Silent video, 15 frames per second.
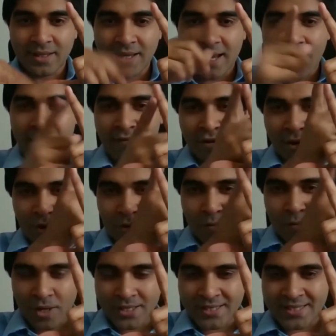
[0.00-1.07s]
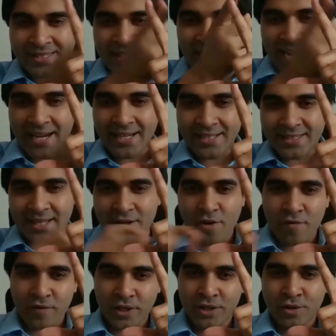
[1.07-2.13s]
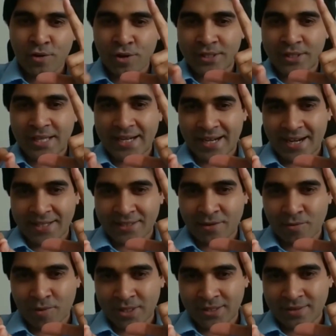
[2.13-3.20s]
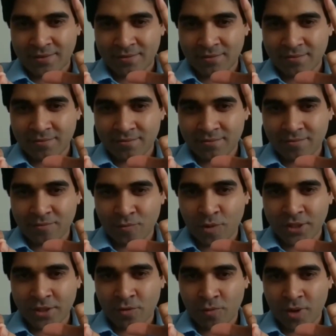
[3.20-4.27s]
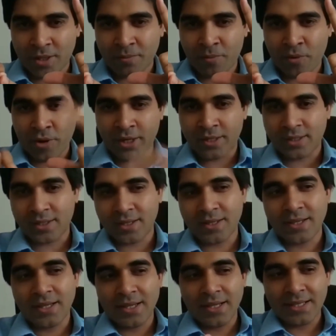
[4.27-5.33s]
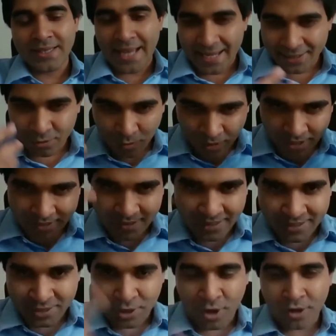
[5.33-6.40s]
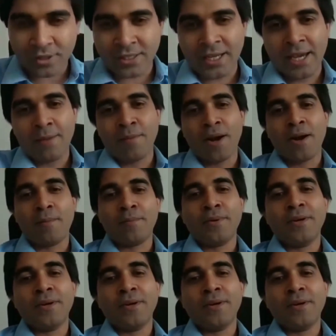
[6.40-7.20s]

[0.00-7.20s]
And if you're on one side, then you have ignored that other one point. That's where this thought came up.